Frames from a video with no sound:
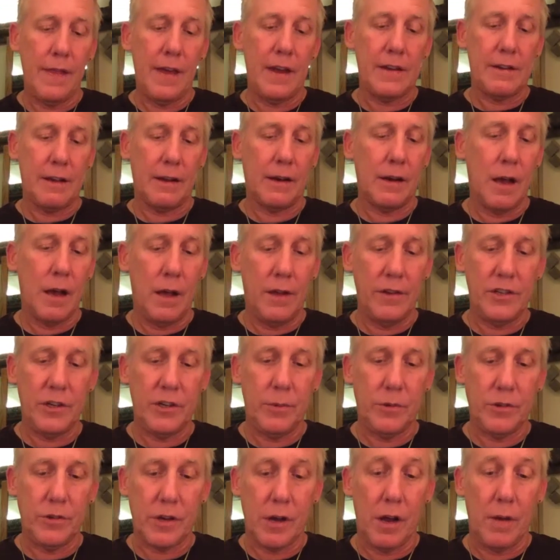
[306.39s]
And that
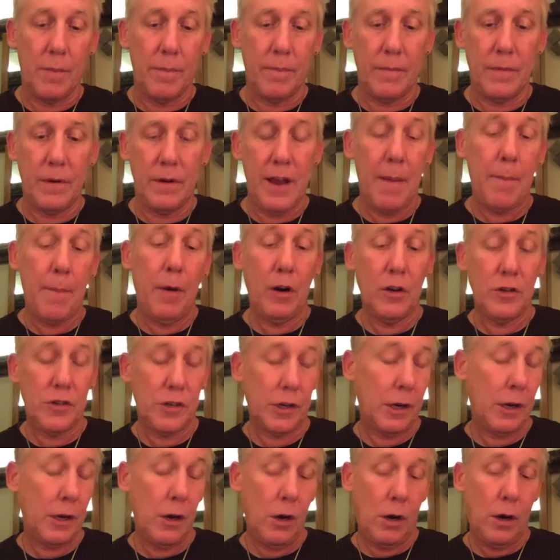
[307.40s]
technology was called
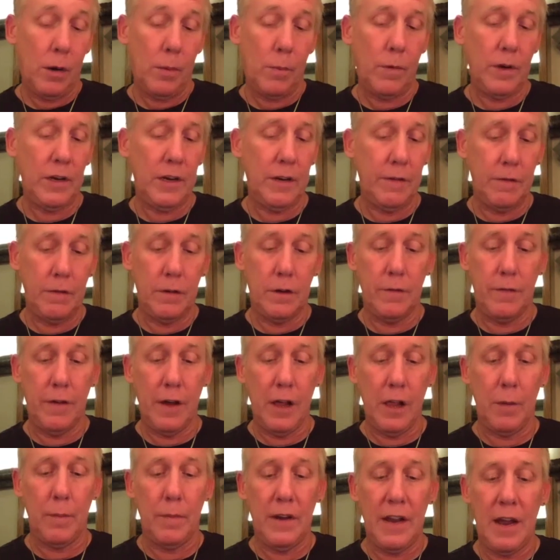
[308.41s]
NetBurn Secure. We
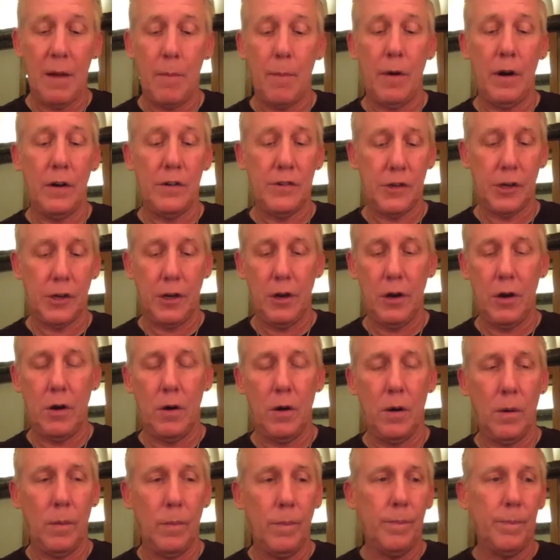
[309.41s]
developed NetBurn
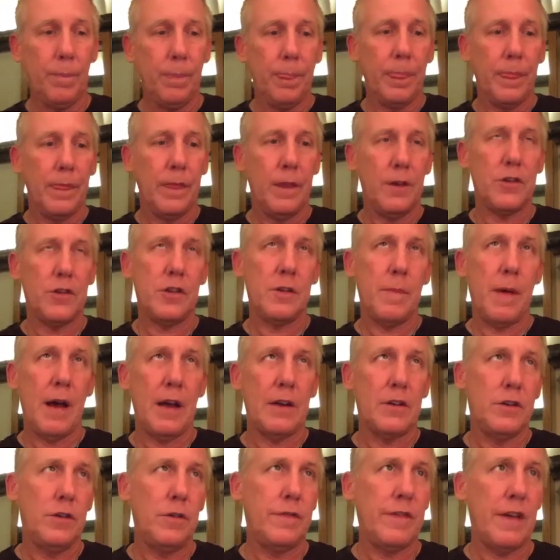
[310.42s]
Secure. This is
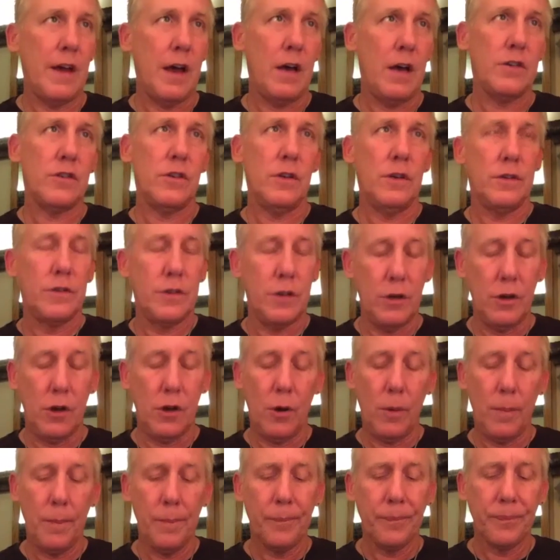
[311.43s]
about
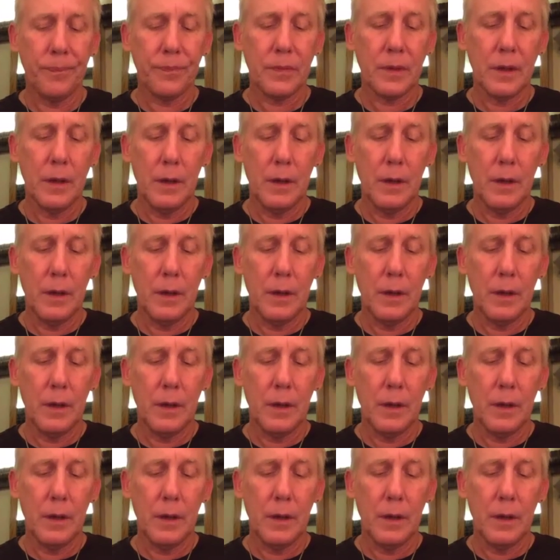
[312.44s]
2002.